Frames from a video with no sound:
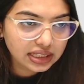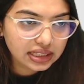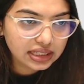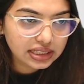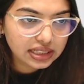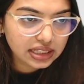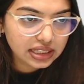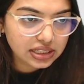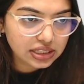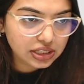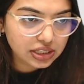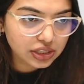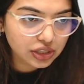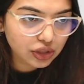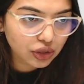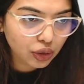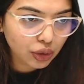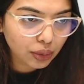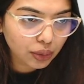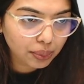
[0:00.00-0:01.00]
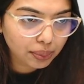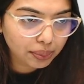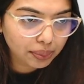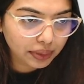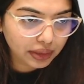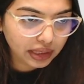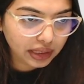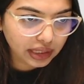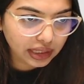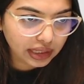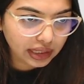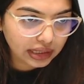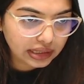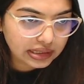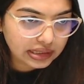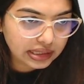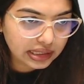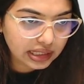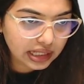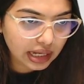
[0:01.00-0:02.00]
is your
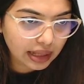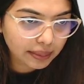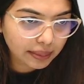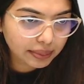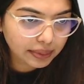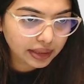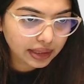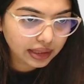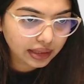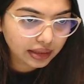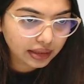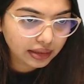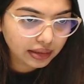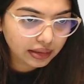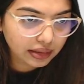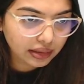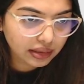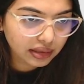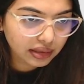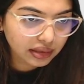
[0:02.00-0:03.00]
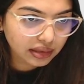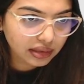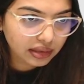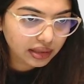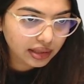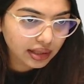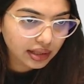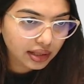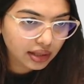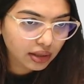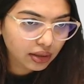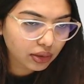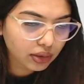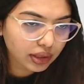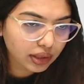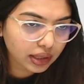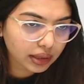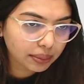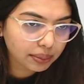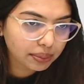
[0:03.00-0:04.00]
presynaptic.
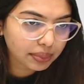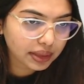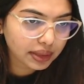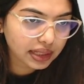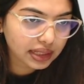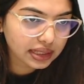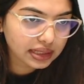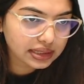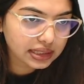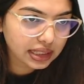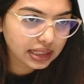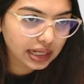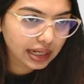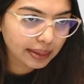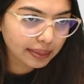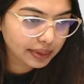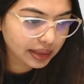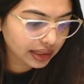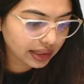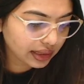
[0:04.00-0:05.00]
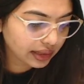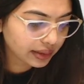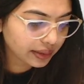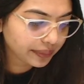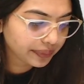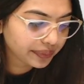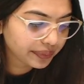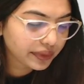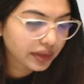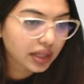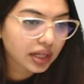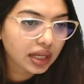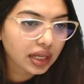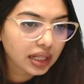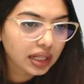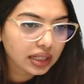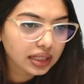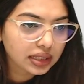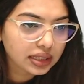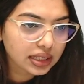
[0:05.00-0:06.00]
Okay, presynaptic.
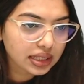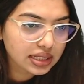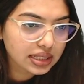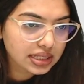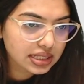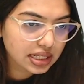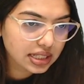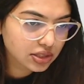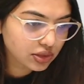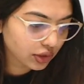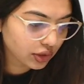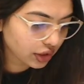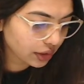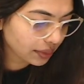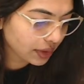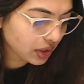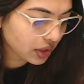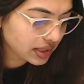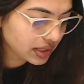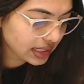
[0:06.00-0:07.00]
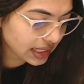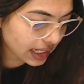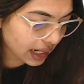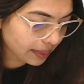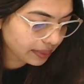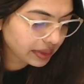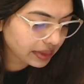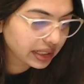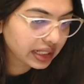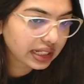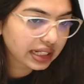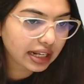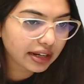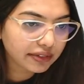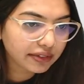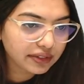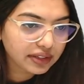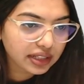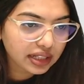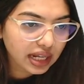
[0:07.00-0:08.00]
This is going to be a synaptic
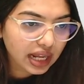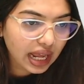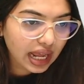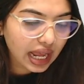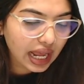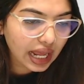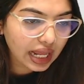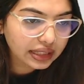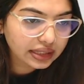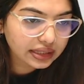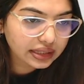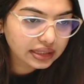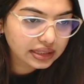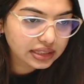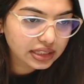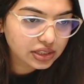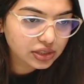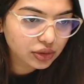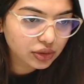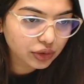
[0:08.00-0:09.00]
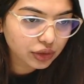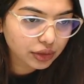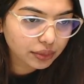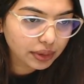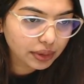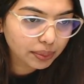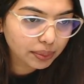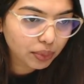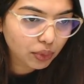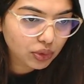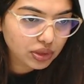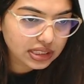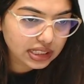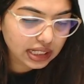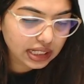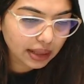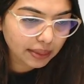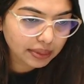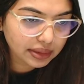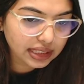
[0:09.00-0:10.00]
cleft, and this is going to be
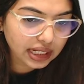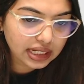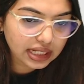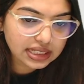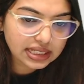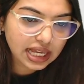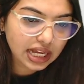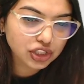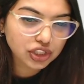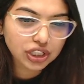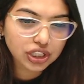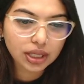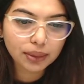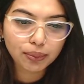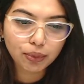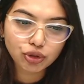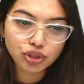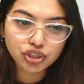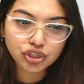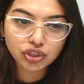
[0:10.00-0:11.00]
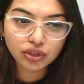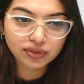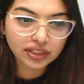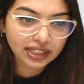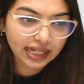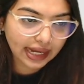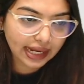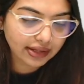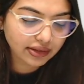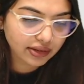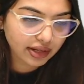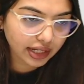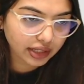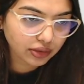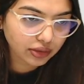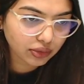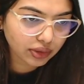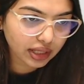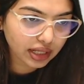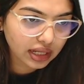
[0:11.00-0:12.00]
postsynaptic. That is actually a portion of the dendrite.
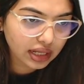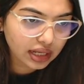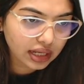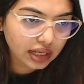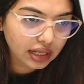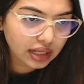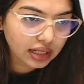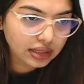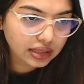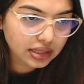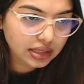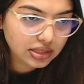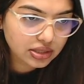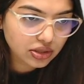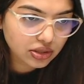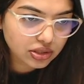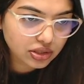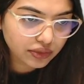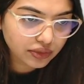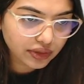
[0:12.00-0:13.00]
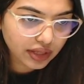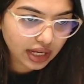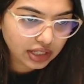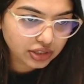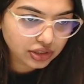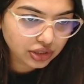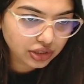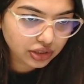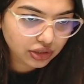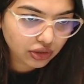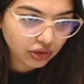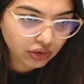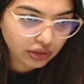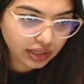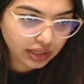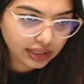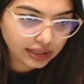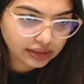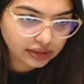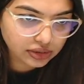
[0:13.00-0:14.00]
Okay, this also we actually draw
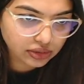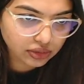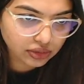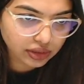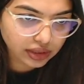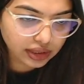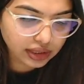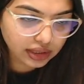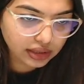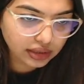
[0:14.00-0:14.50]
like this. So the